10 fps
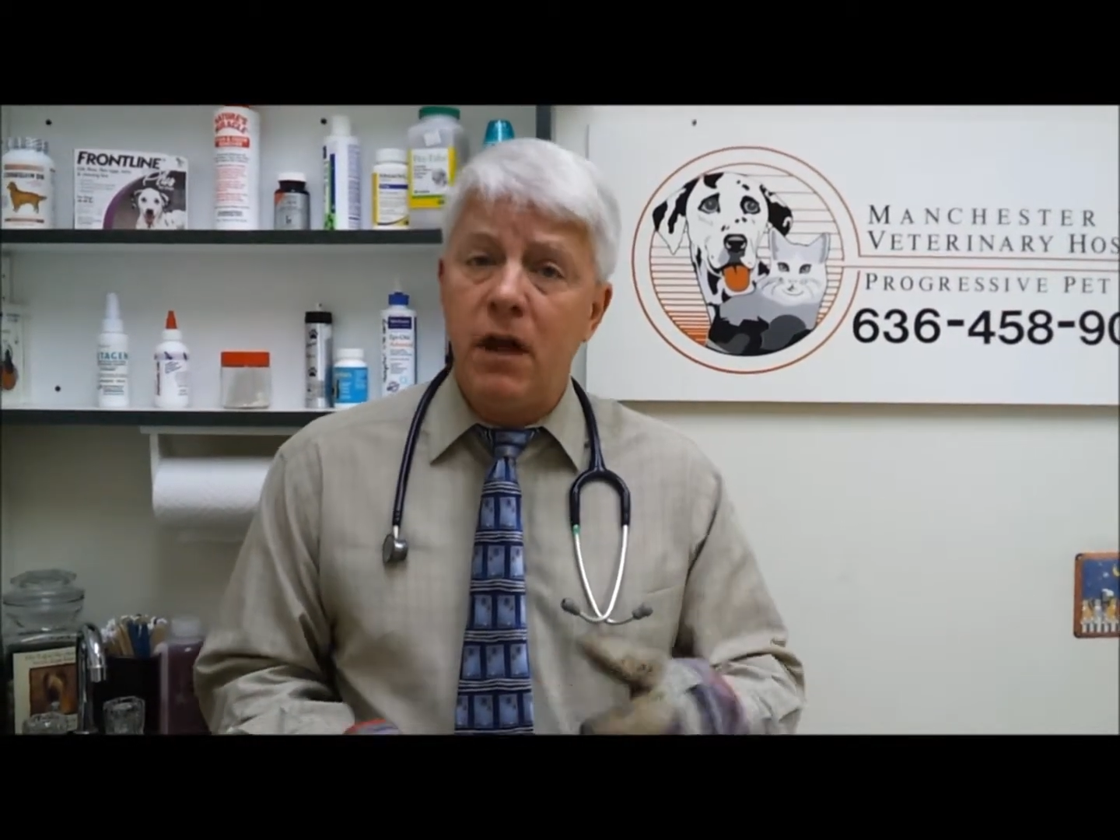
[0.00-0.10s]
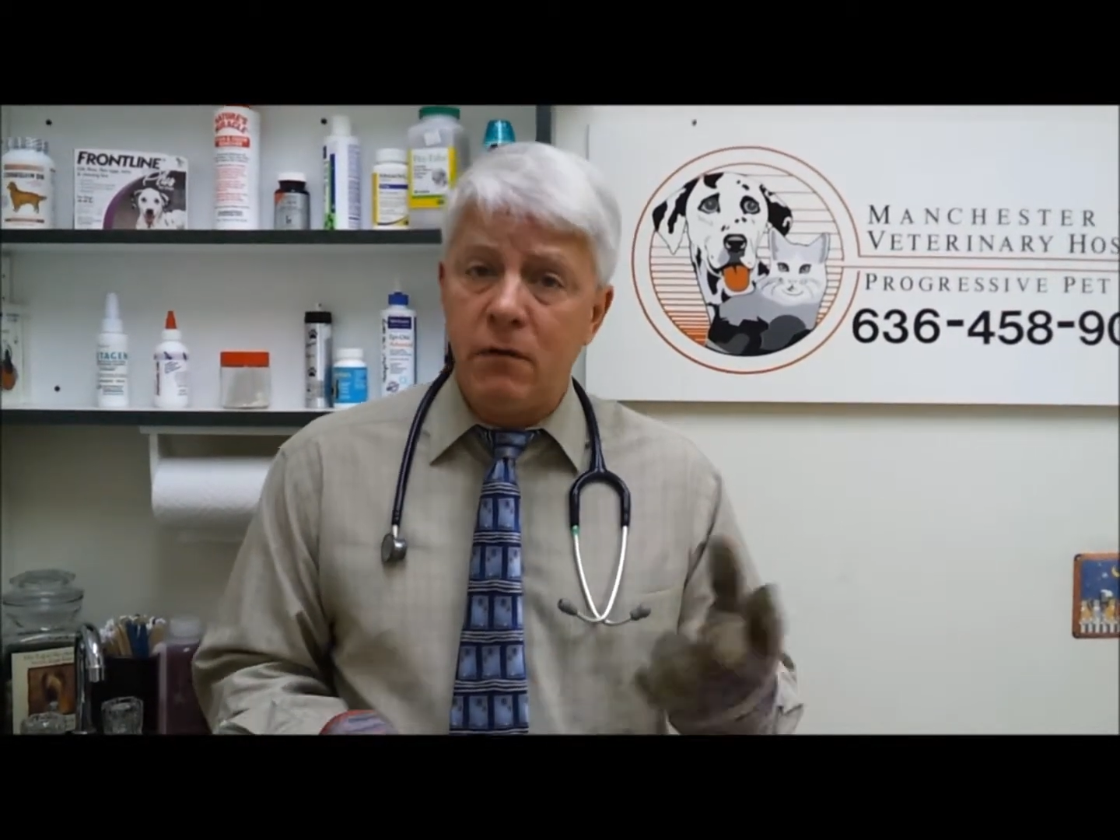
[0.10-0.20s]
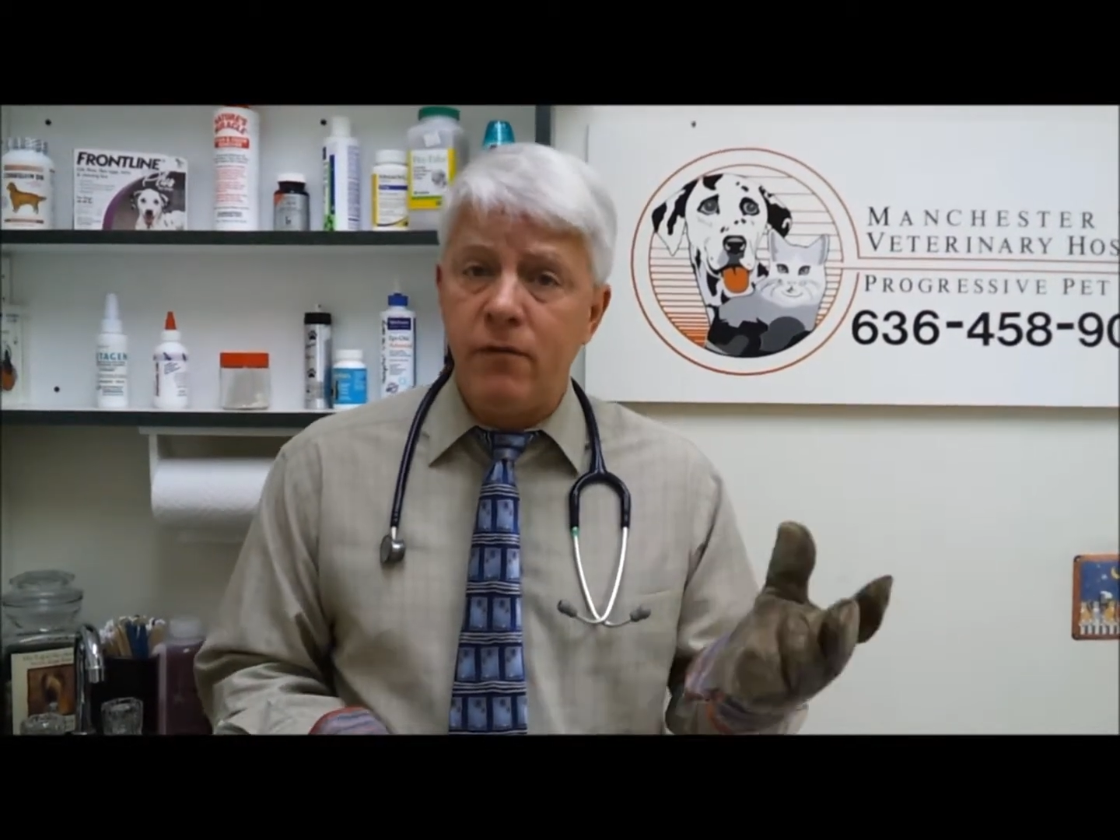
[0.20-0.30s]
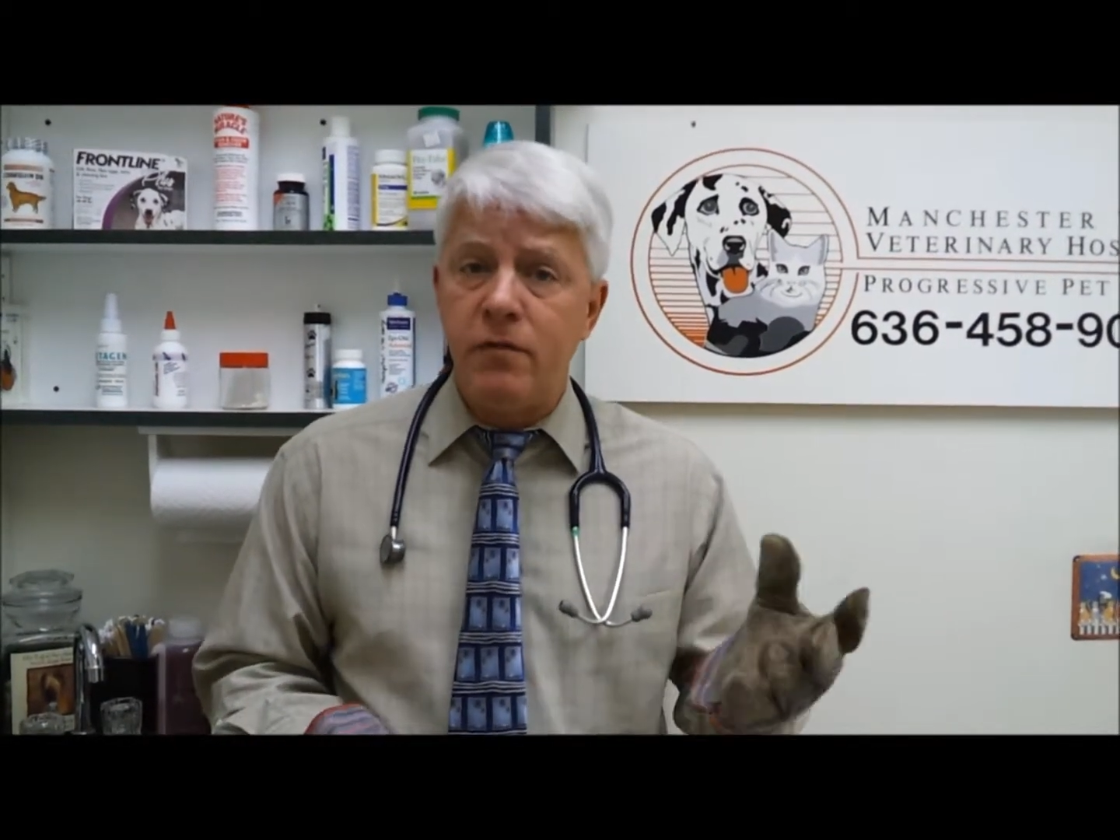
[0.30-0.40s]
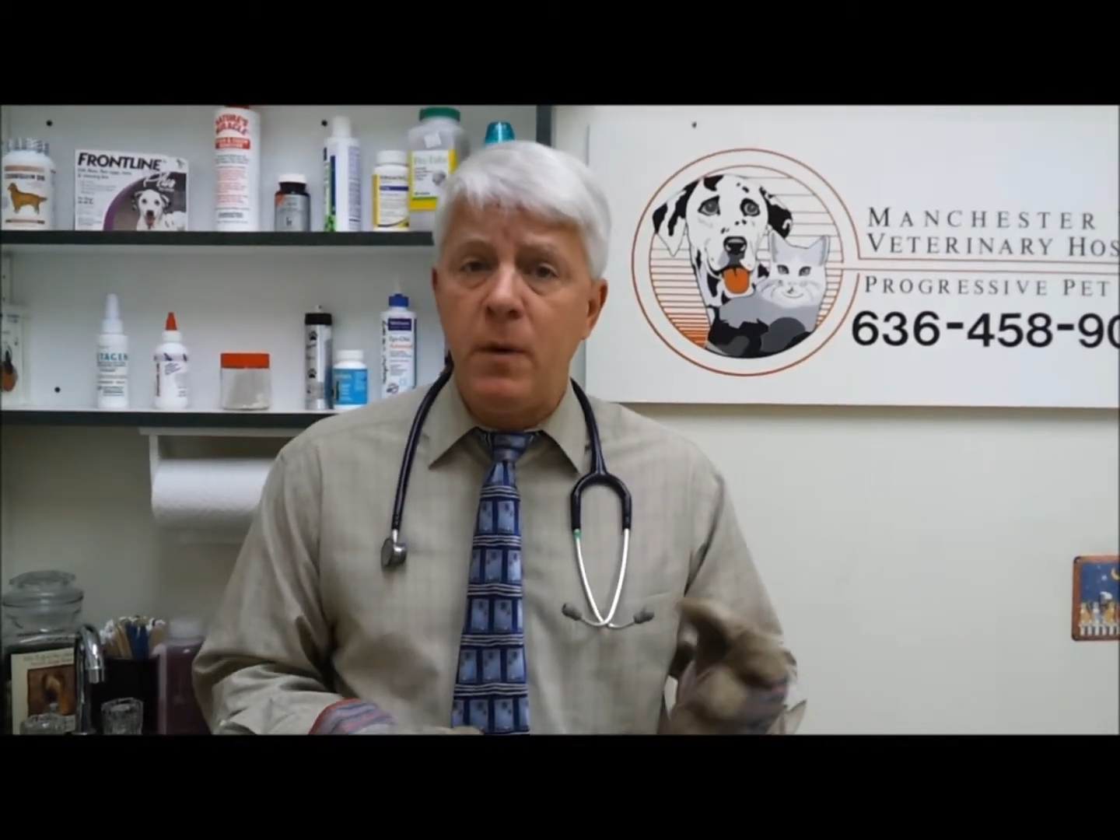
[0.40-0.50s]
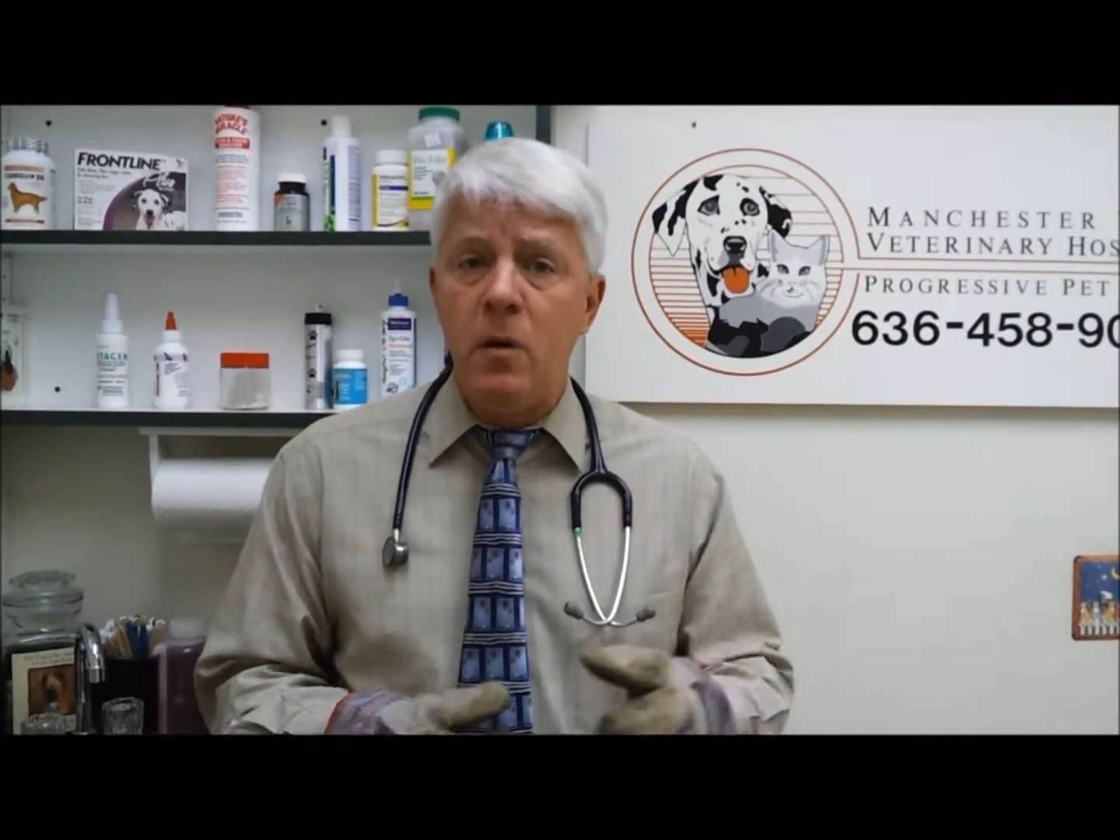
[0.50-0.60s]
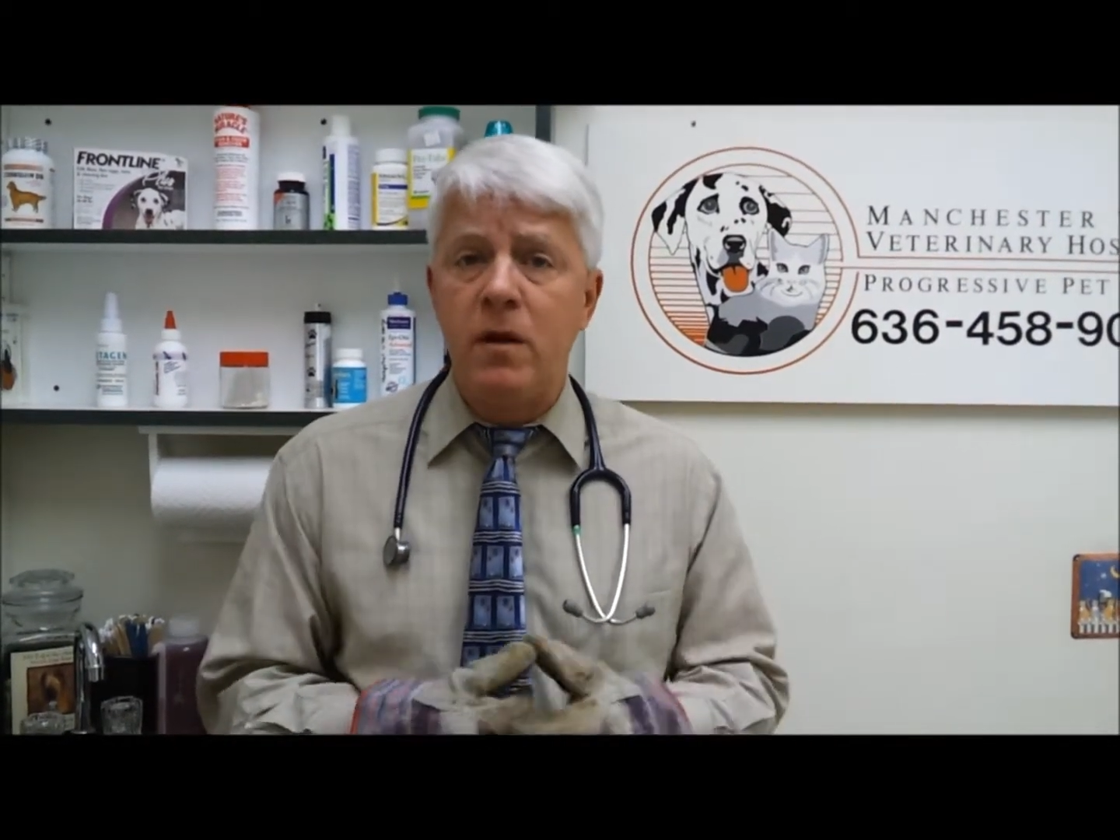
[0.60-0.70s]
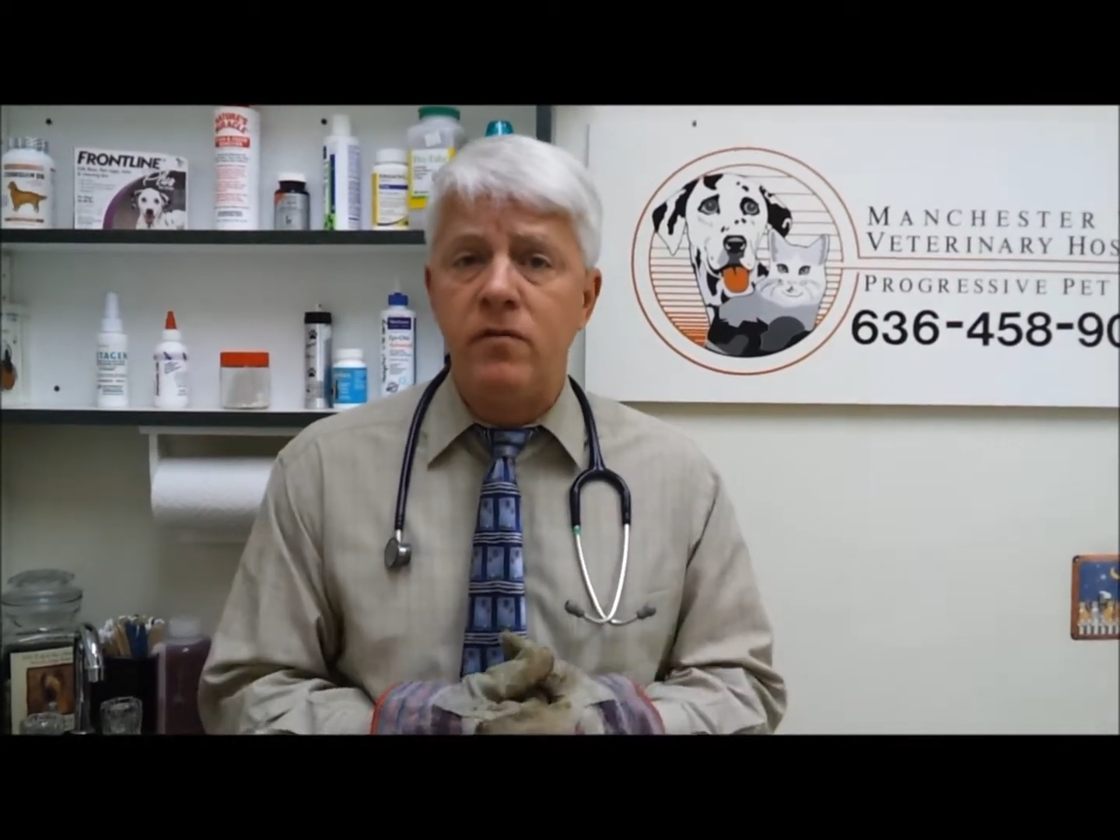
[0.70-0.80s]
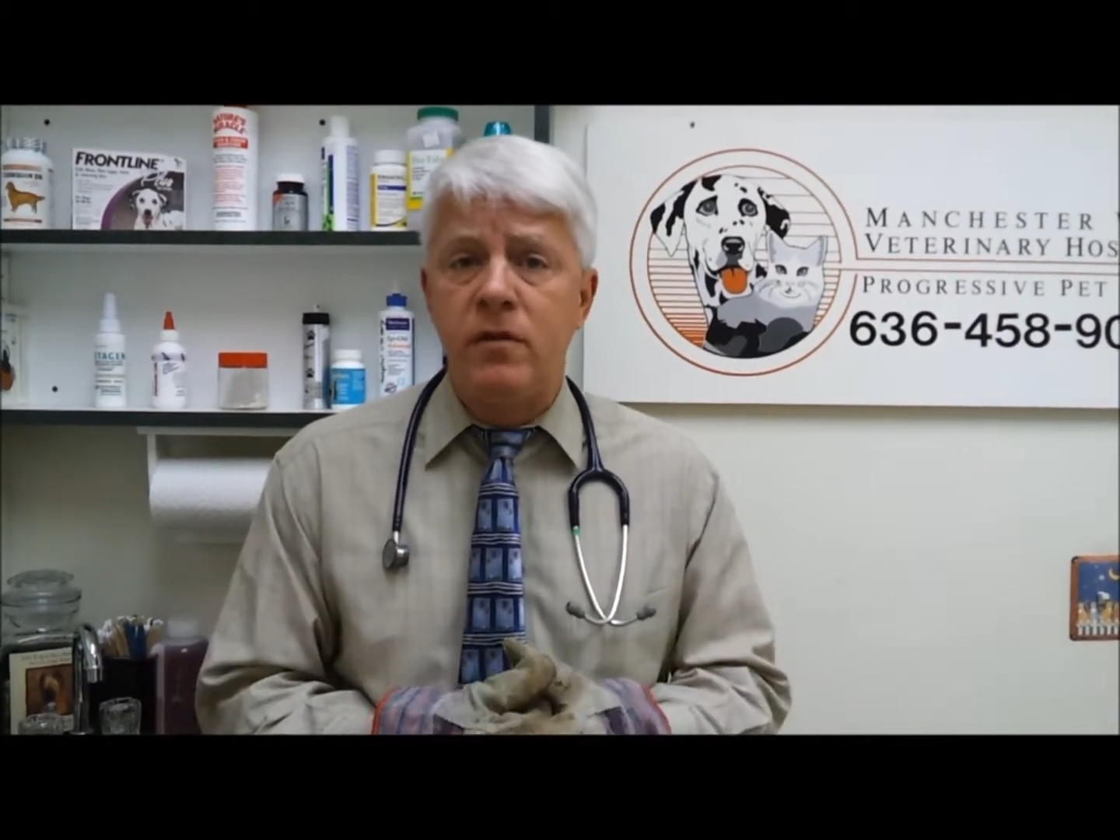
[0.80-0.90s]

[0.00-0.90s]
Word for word: like we've spoken